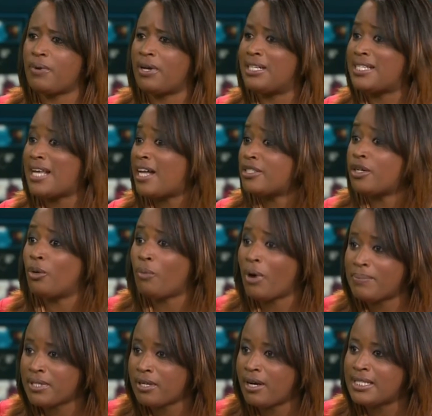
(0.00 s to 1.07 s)
as well as adult
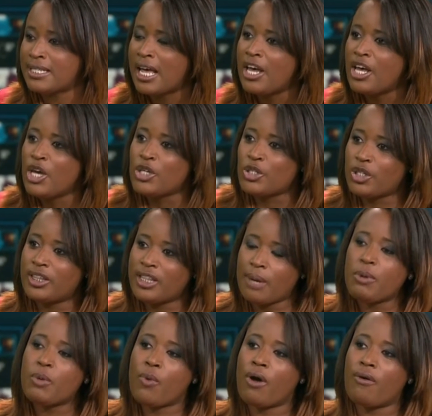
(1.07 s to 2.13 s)
websites. Should they
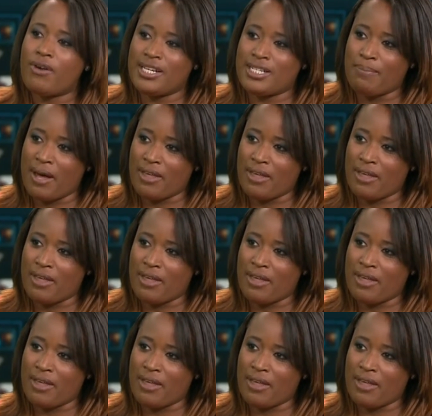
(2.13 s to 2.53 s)
be worried